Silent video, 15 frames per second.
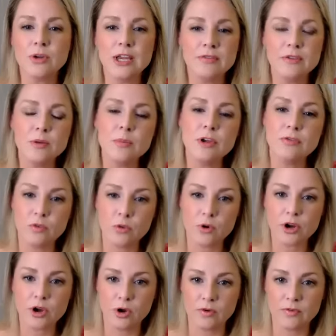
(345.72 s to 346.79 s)
even before
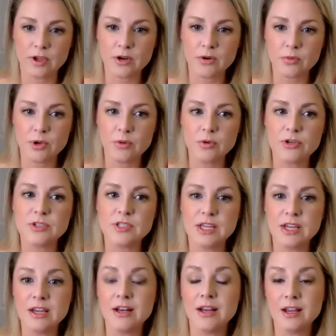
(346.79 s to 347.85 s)
COVID, we were
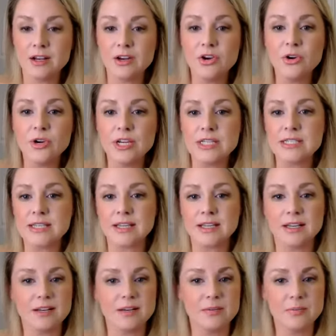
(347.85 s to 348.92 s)
seeing an increase
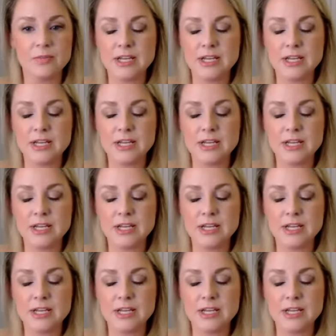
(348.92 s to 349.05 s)
in